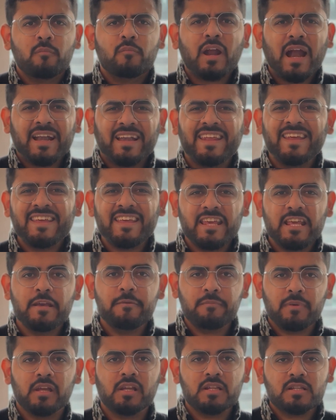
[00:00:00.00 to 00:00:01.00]
writing
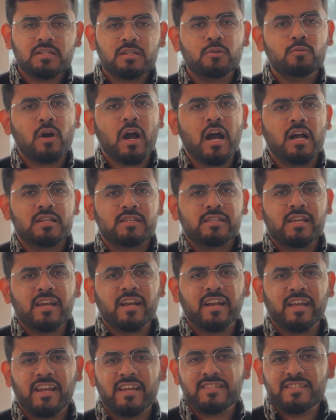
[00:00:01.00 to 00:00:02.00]
emails to asking
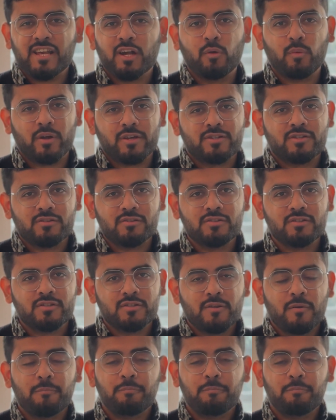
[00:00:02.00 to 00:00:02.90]
crazy questions,